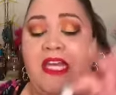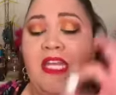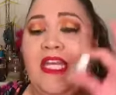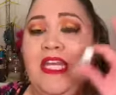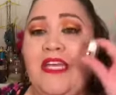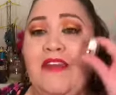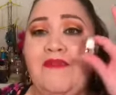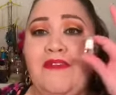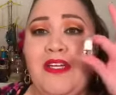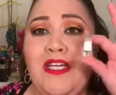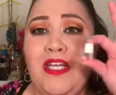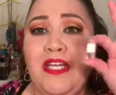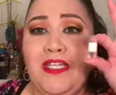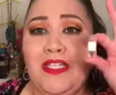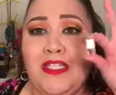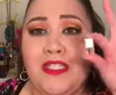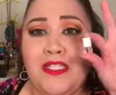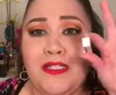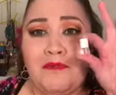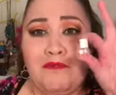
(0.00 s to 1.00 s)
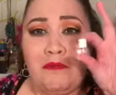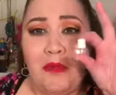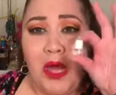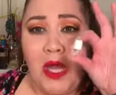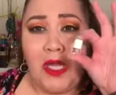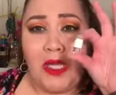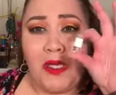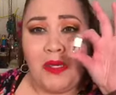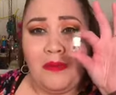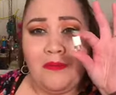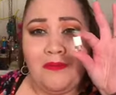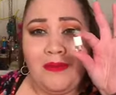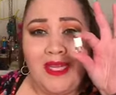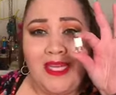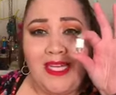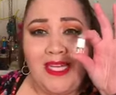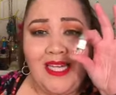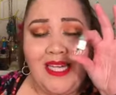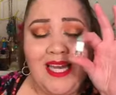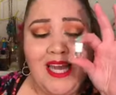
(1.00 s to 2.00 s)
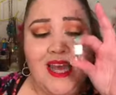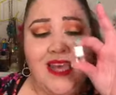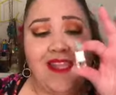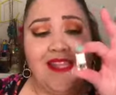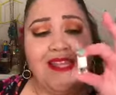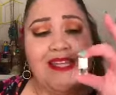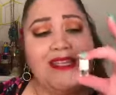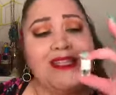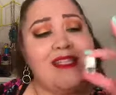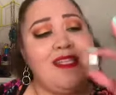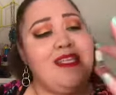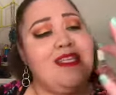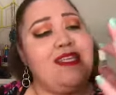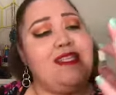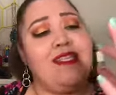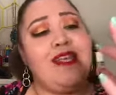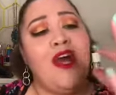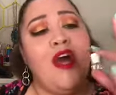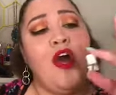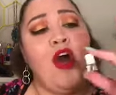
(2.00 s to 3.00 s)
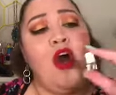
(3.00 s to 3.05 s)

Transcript: an even smaller mini and this is